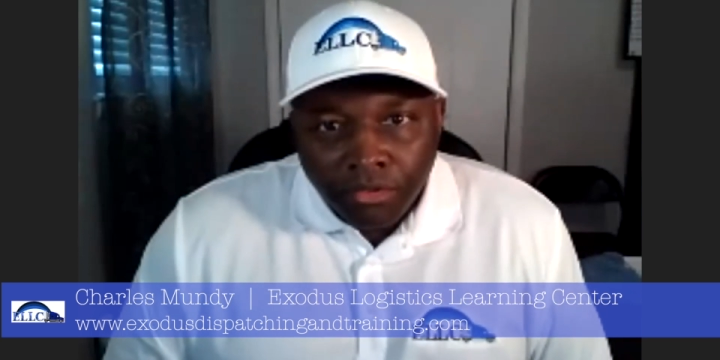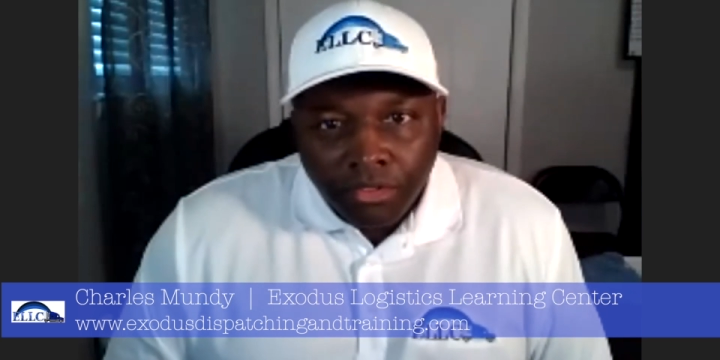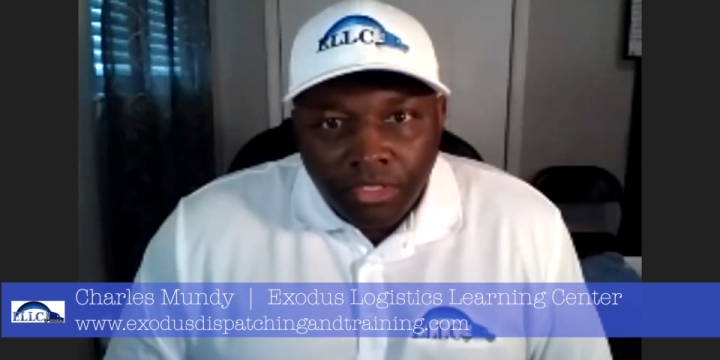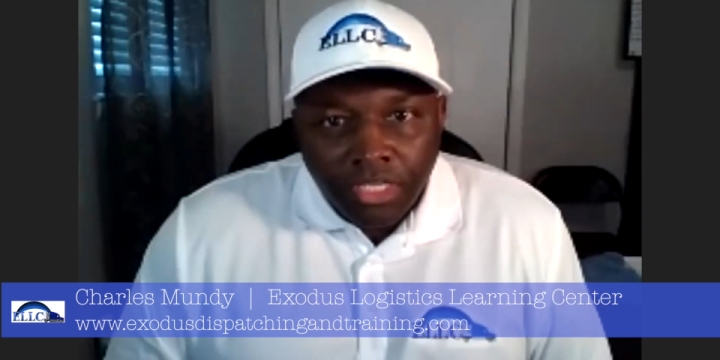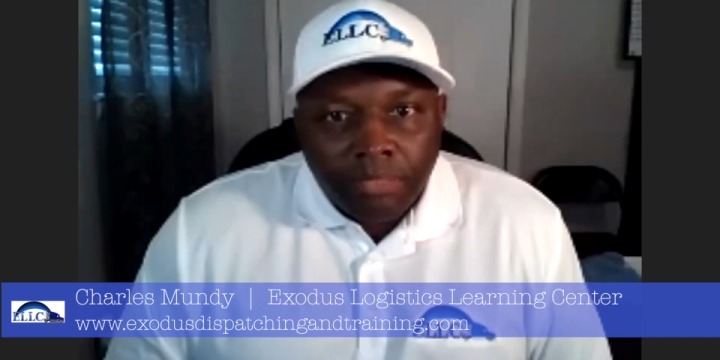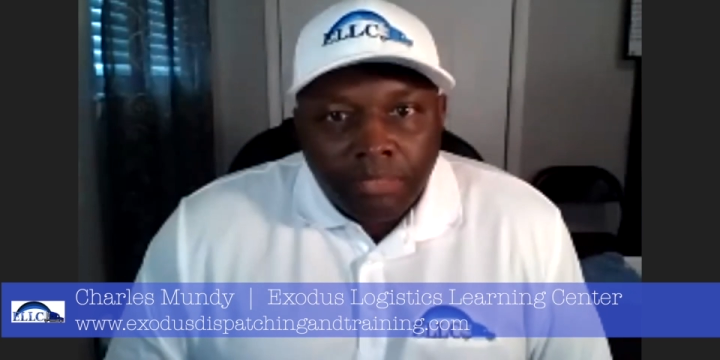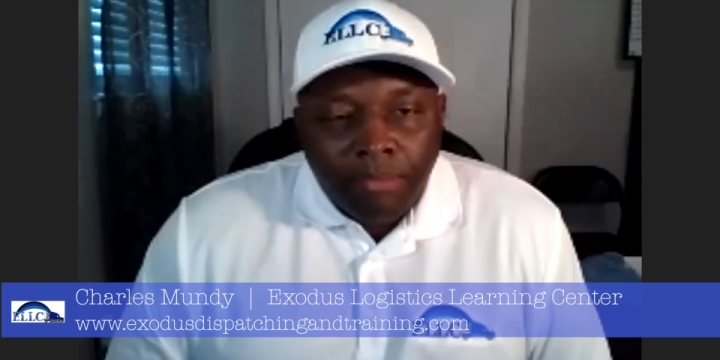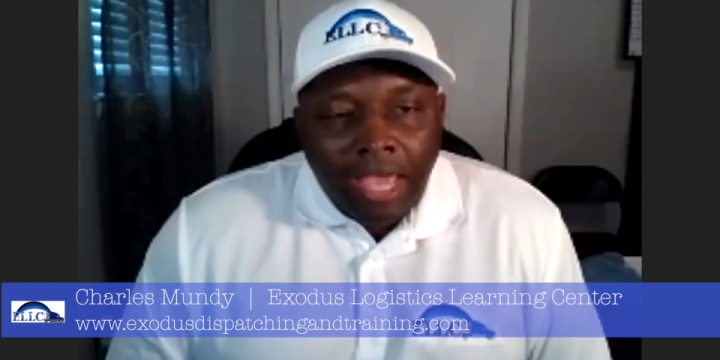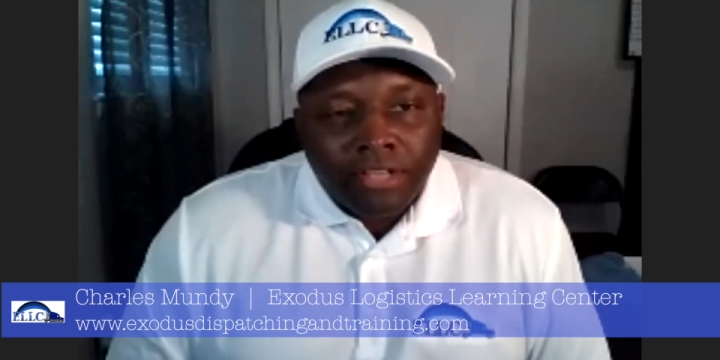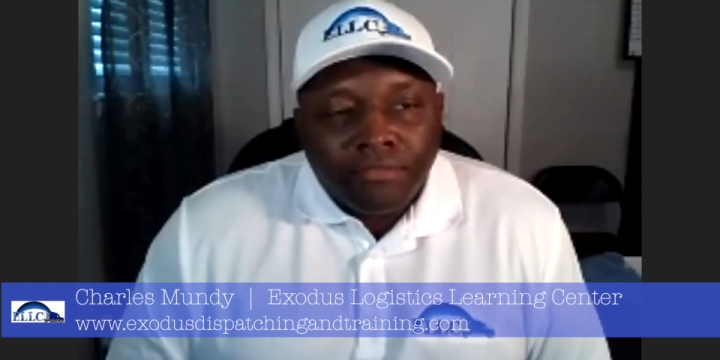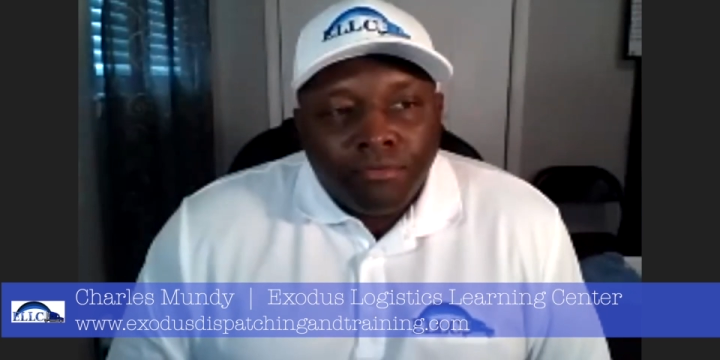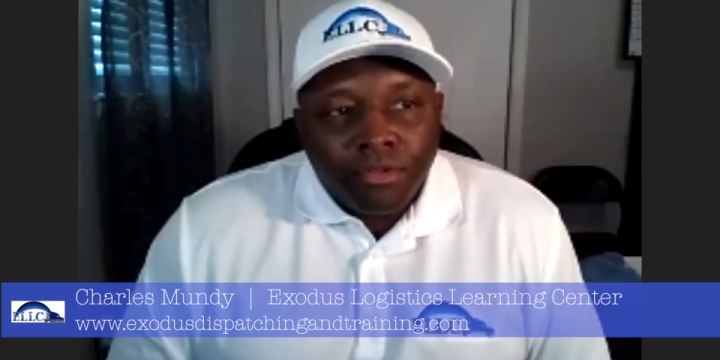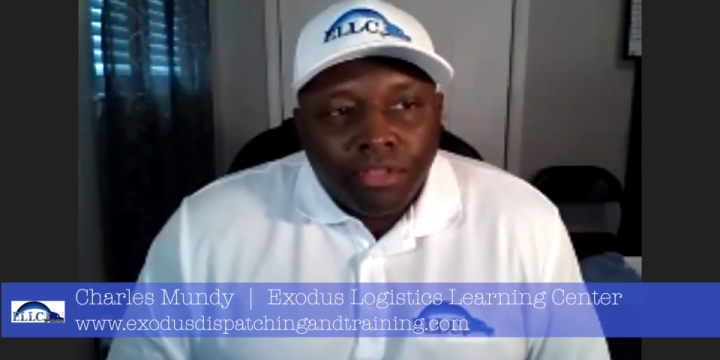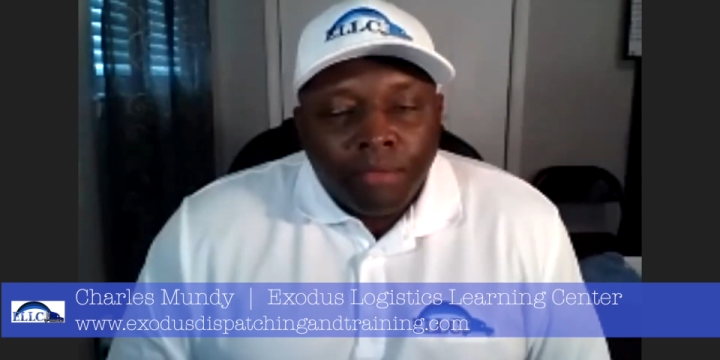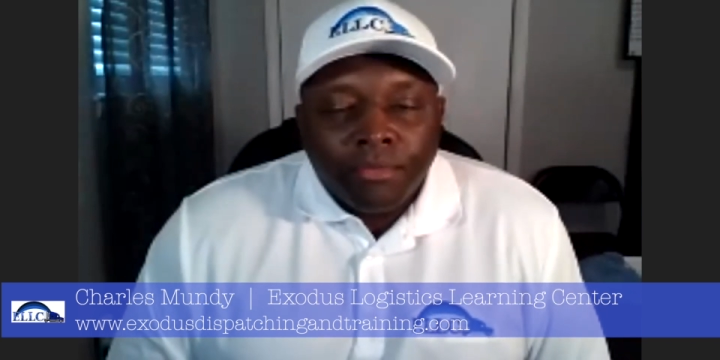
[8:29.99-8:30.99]
dispatch
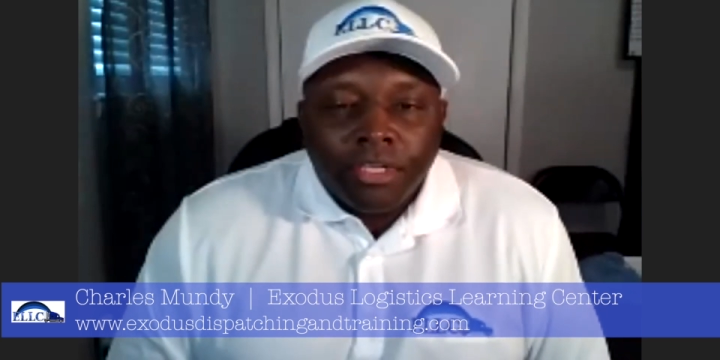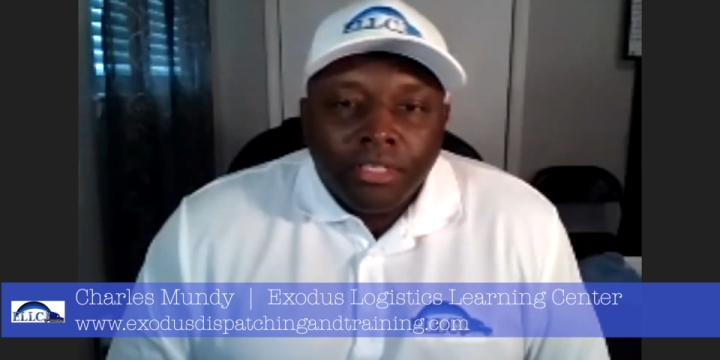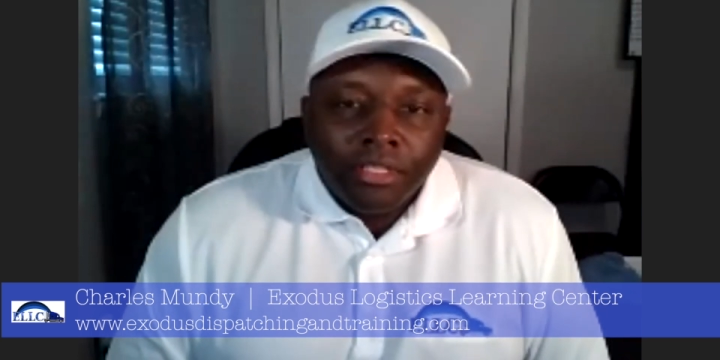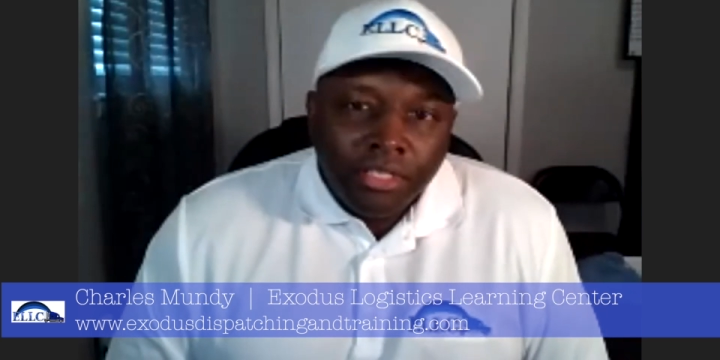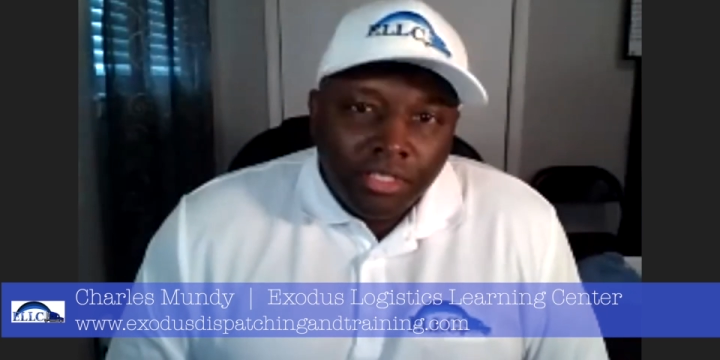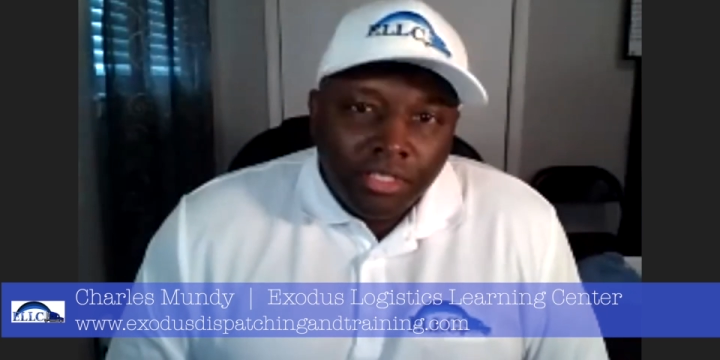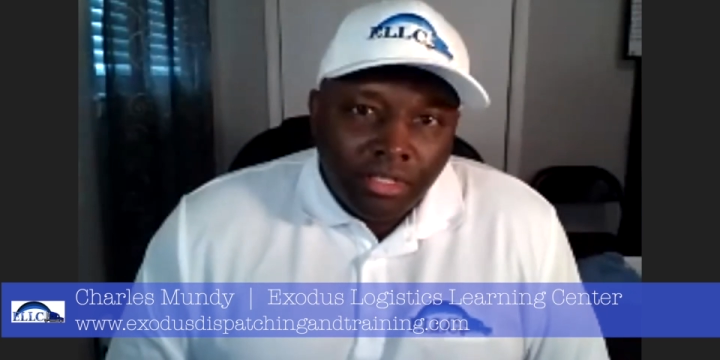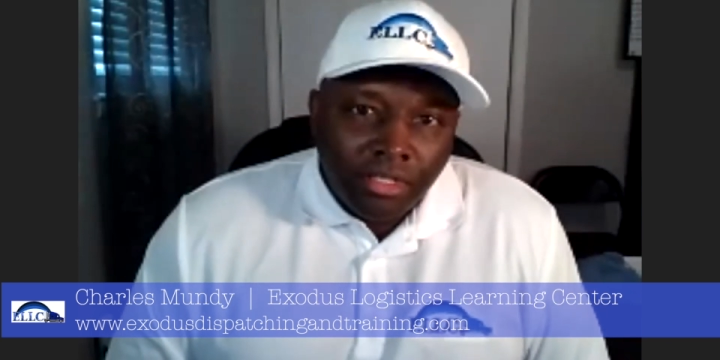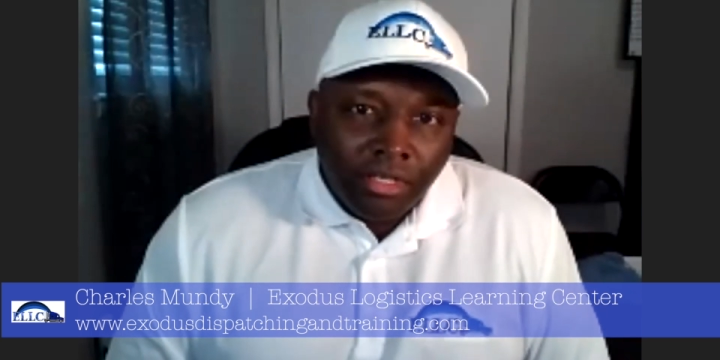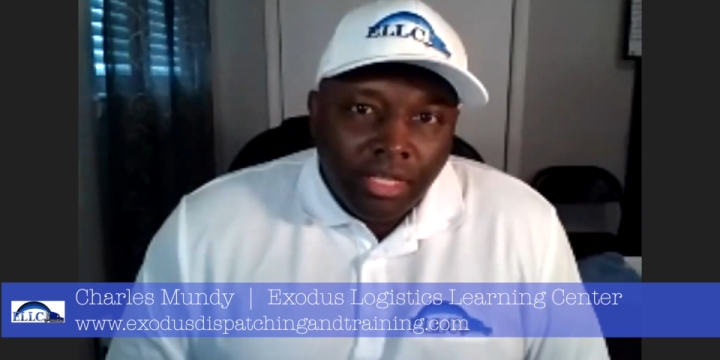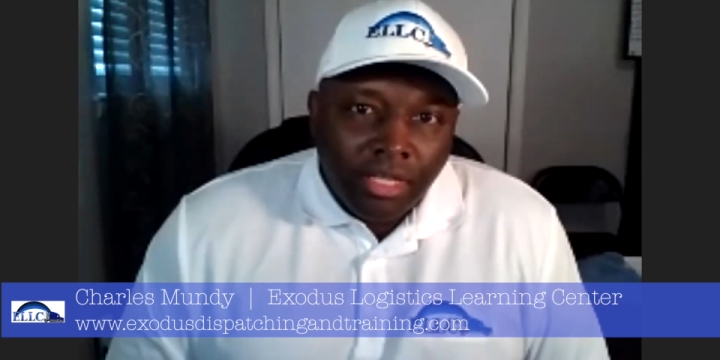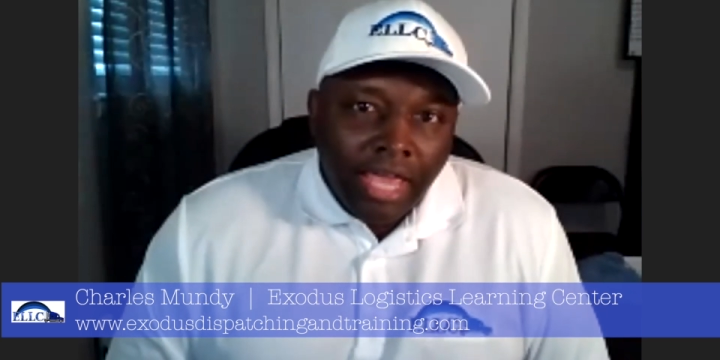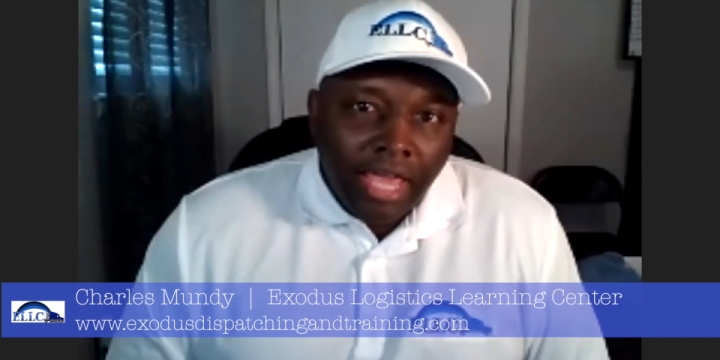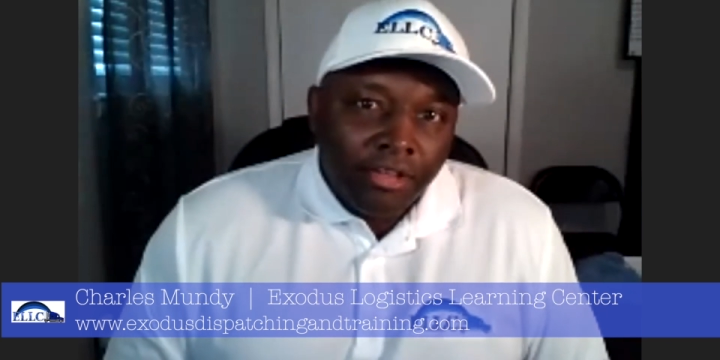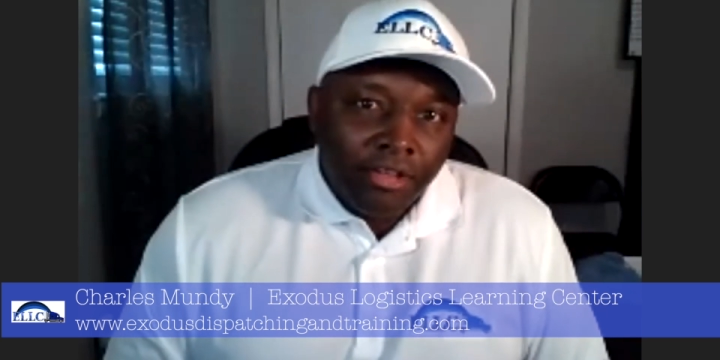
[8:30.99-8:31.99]
for them
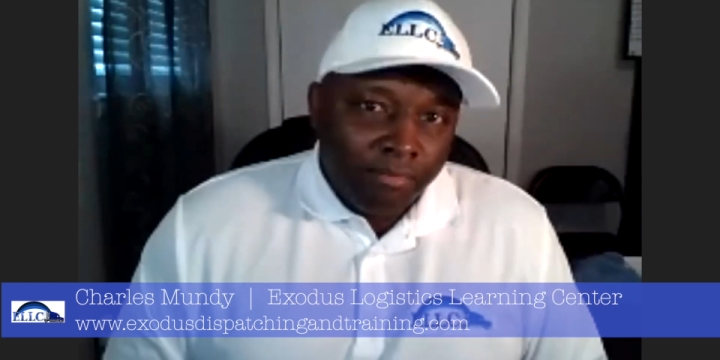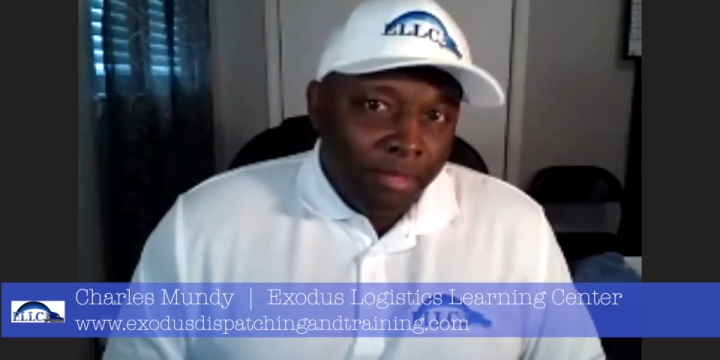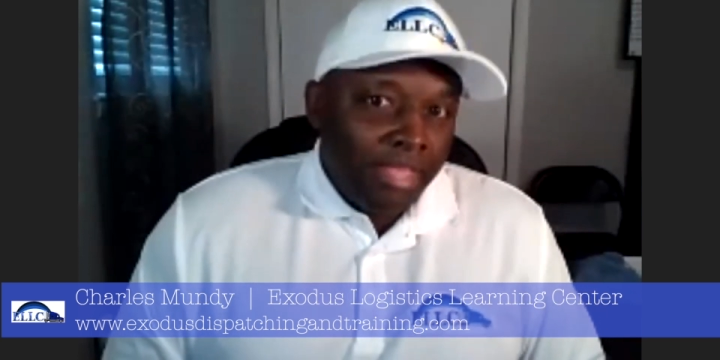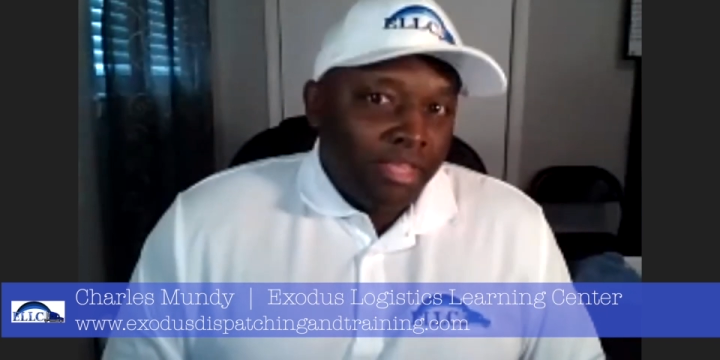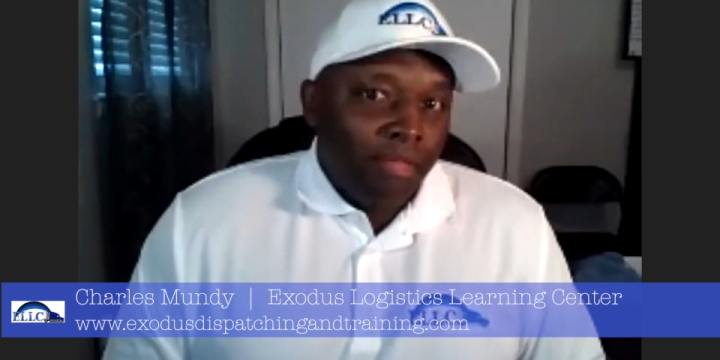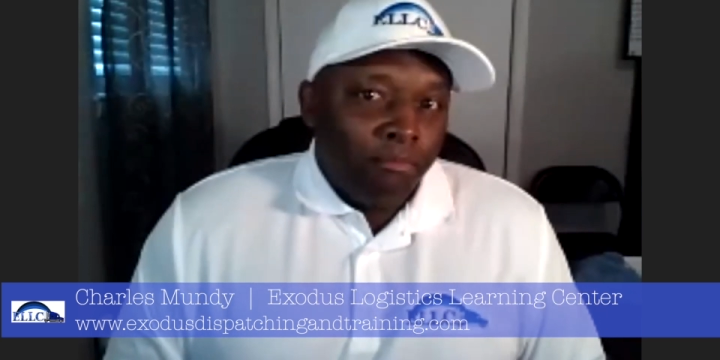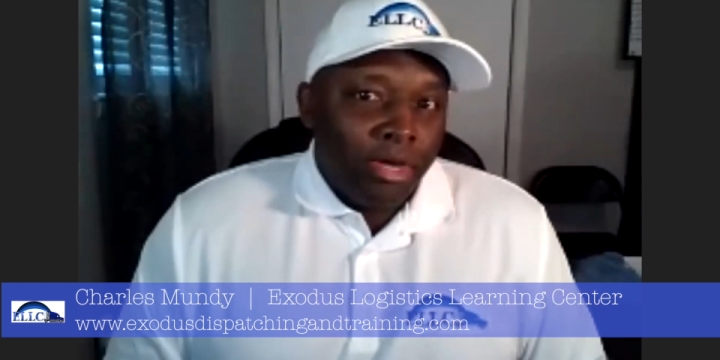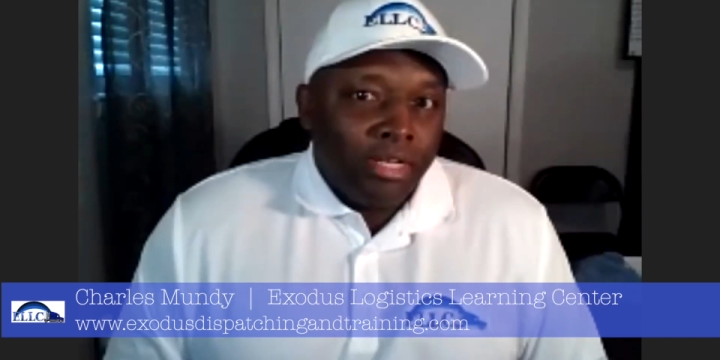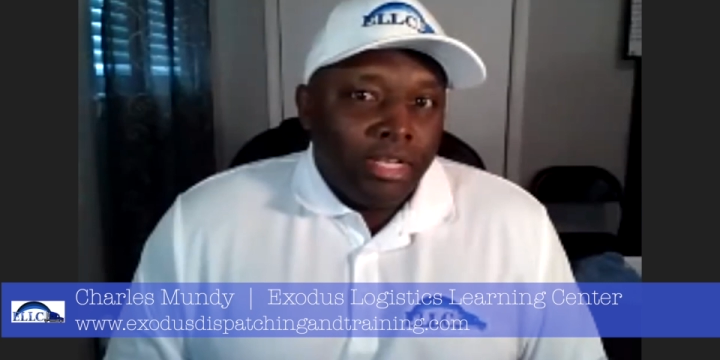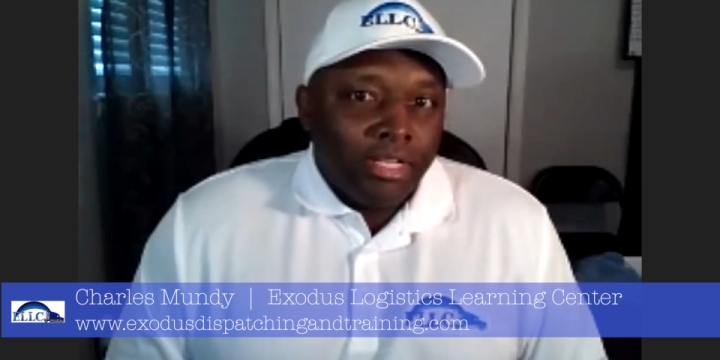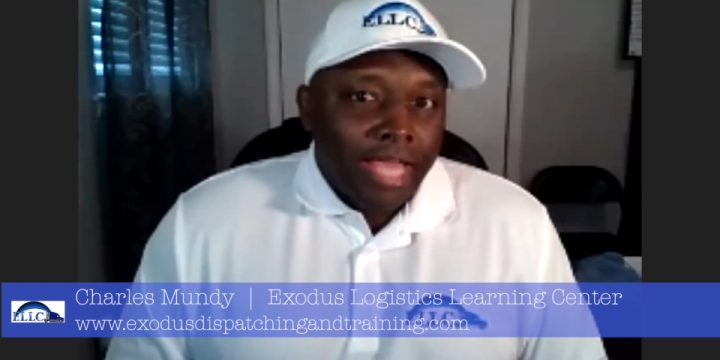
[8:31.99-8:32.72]
consistently, and is making money.